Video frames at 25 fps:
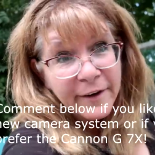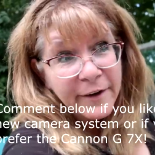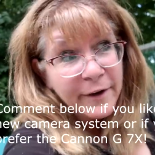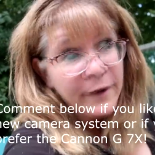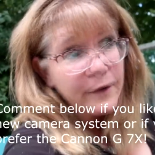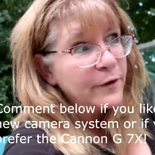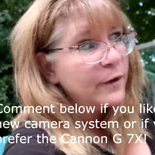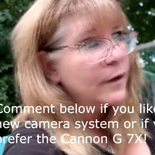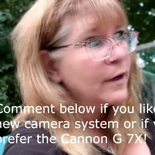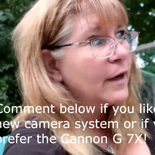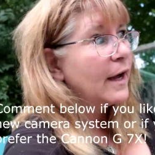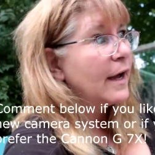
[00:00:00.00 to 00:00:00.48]
don't
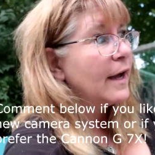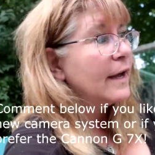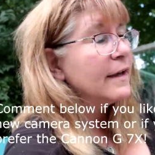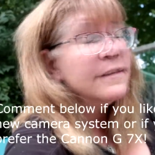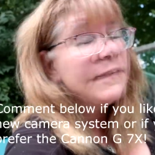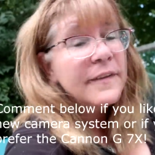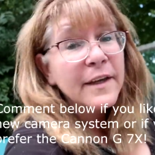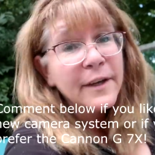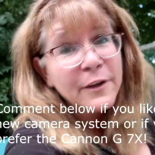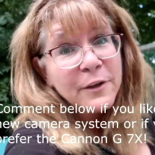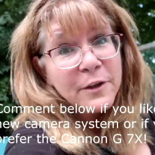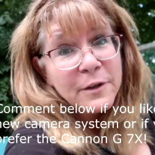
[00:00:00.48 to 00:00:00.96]
know you
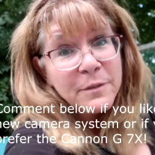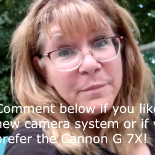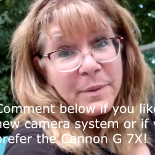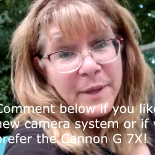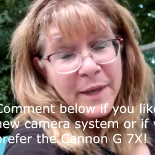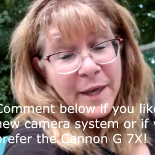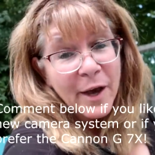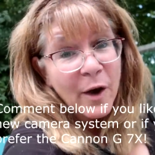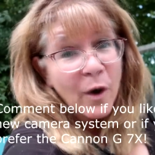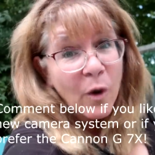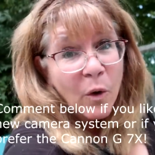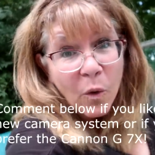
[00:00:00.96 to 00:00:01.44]
guys it could
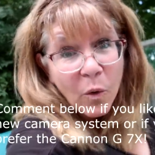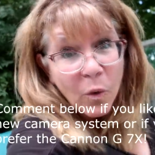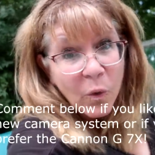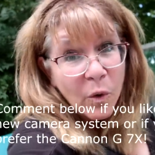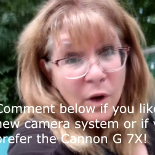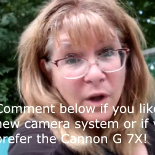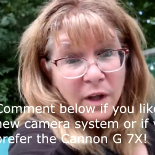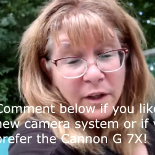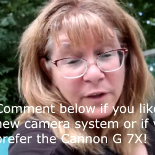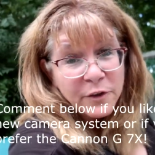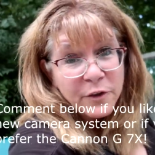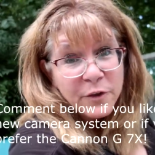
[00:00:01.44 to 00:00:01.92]
be a
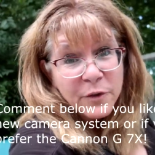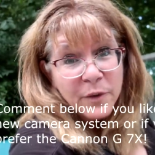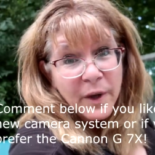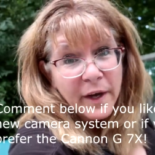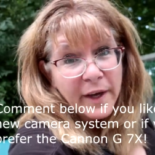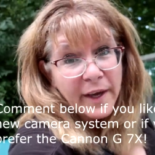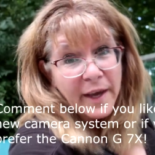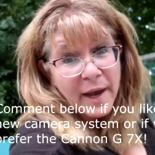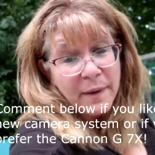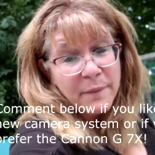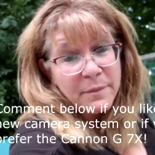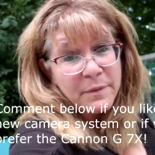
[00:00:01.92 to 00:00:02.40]
whole new
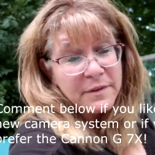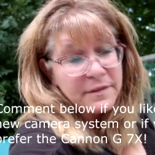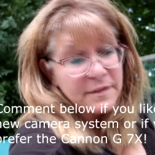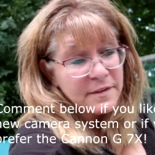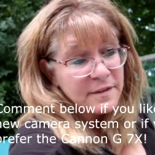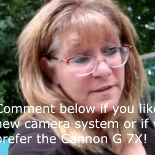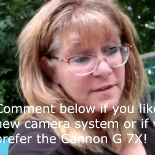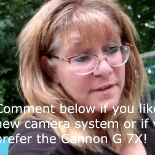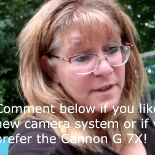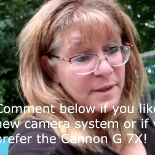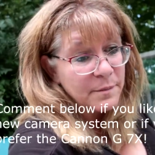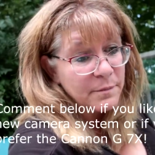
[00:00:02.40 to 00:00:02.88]
camera
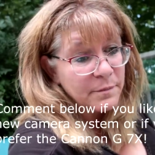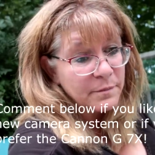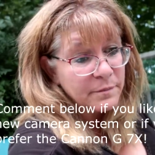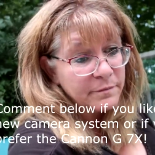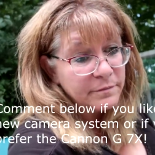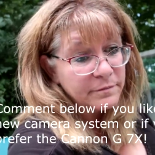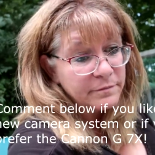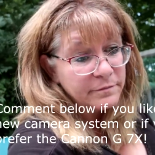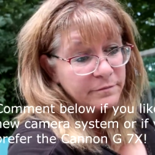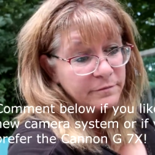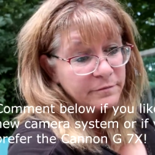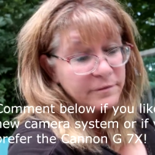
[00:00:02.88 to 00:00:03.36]
system
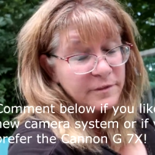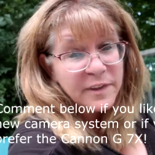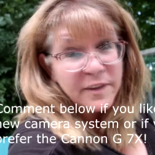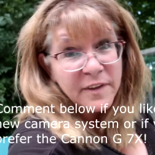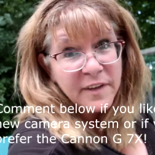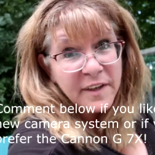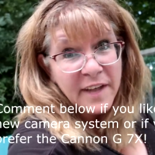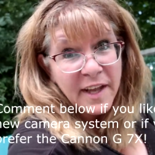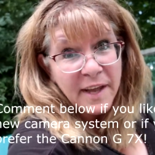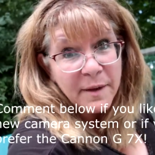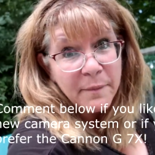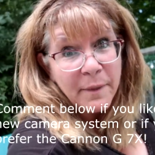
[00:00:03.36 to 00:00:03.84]
for
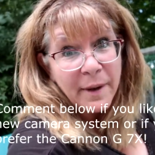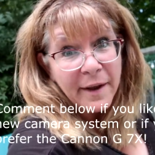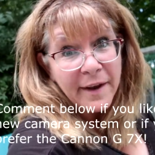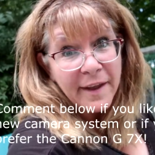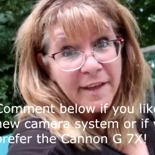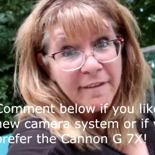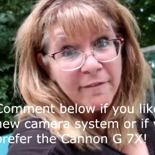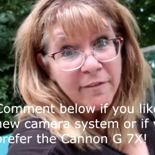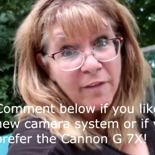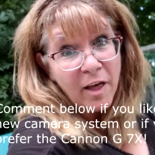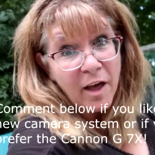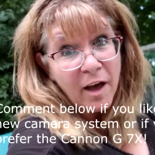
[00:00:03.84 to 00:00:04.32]
the
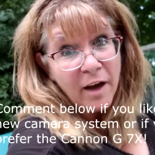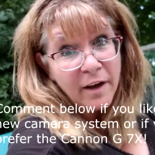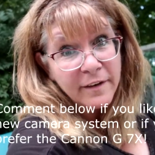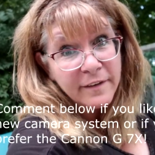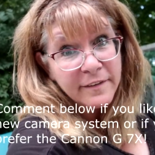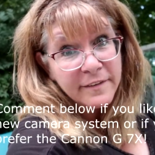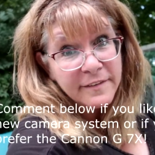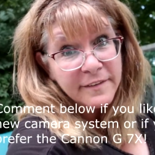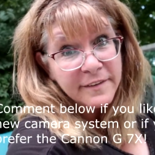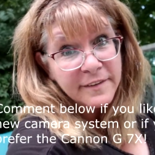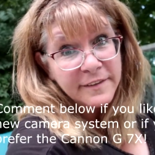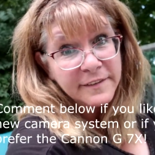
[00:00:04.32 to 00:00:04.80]
day-by-day -day
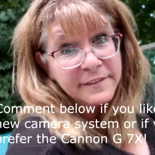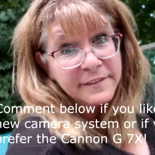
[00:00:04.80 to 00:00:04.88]
vlogs